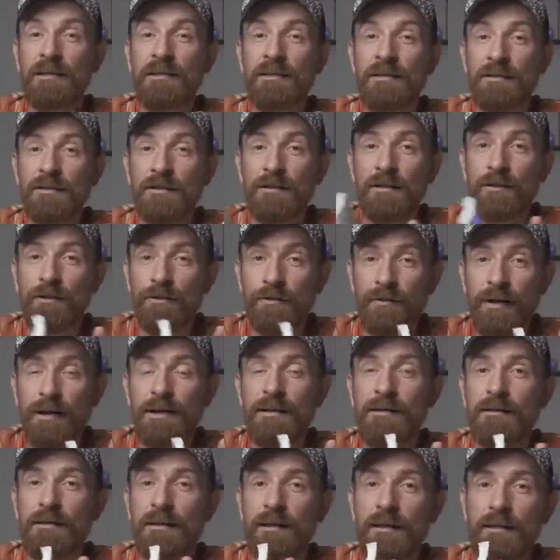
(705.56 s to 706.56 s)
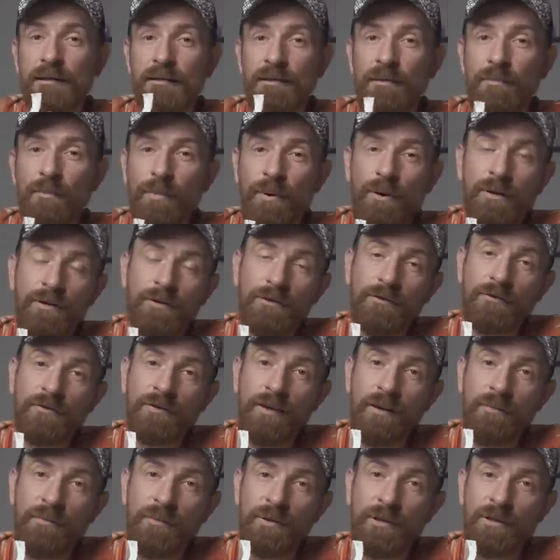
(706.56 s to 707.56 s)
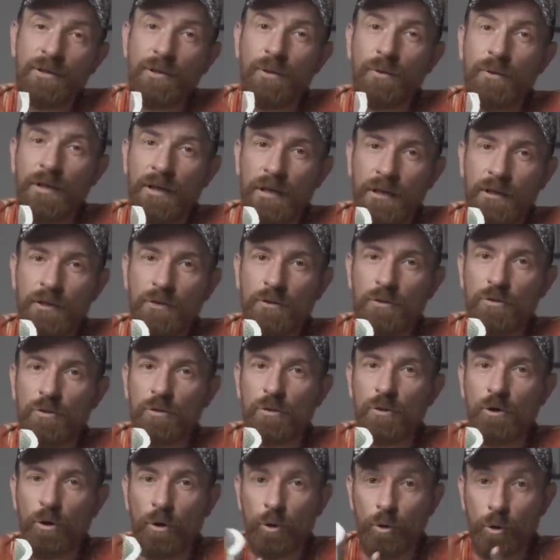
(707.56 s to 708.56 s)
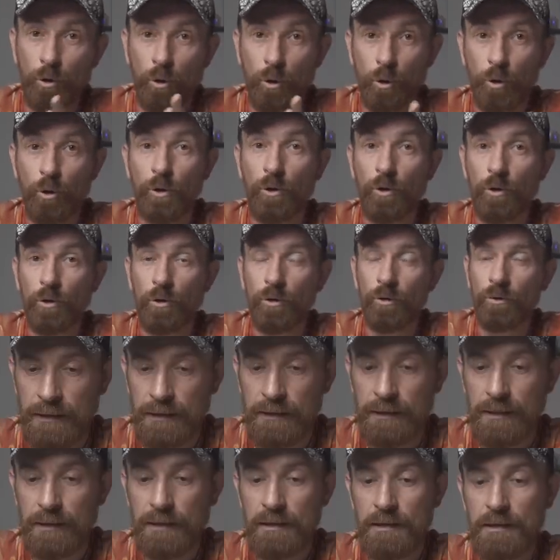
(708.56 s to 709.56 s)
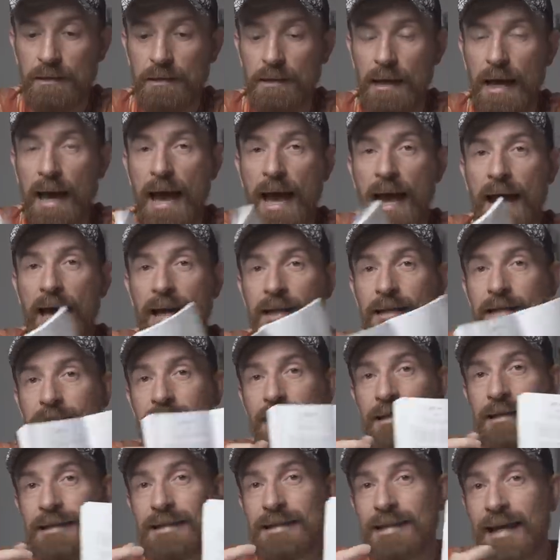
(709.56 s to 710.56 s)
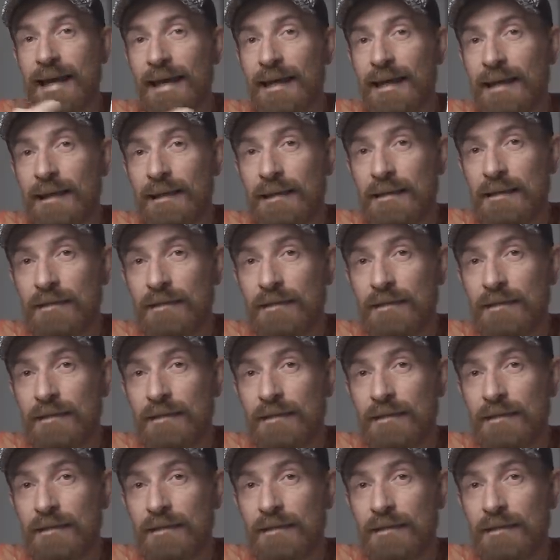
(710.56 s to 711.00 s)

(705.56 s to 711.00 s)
integrating the part of Camino into your new you. This has a daily